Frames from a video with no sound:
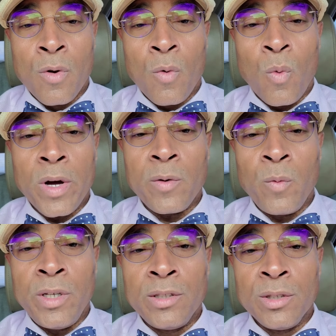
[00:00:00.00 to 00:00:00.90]
What
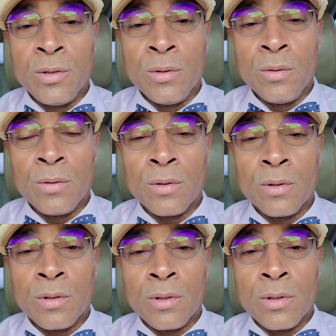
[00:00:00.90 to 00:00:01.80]
we do
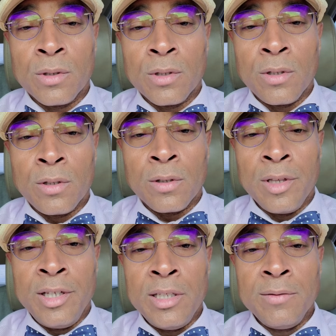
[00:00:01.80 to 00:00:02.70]

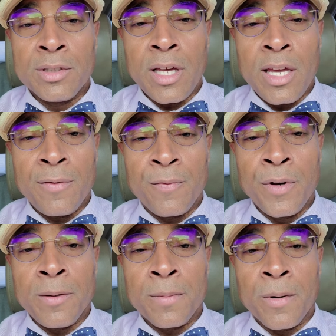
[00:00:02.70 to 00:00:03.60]
leaves a
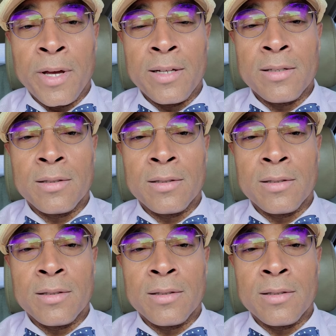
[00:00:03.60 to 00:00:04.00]
footprint.